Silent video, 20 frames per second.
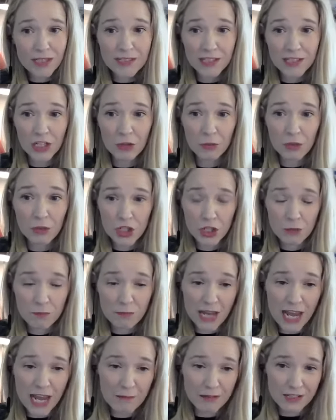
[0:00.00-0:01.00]
You know, we should be
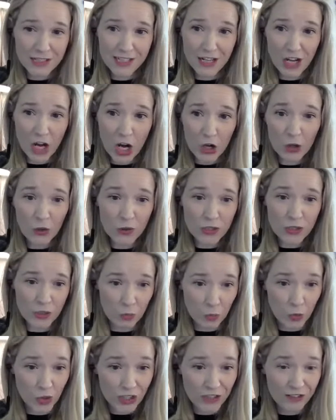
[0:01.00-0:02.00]
able to hold a
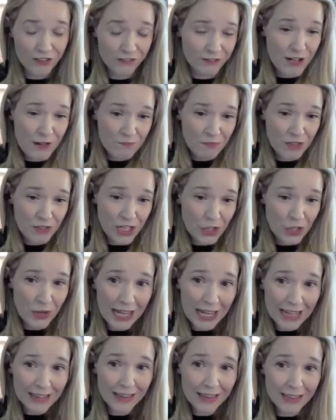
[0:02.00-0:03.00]
wooden, you know,
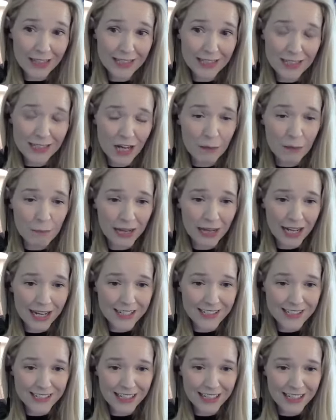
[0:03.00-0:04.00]
handle that's not
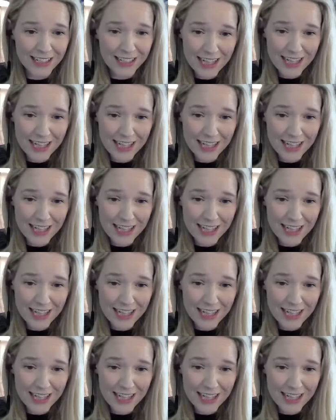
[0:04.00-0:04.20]
plastic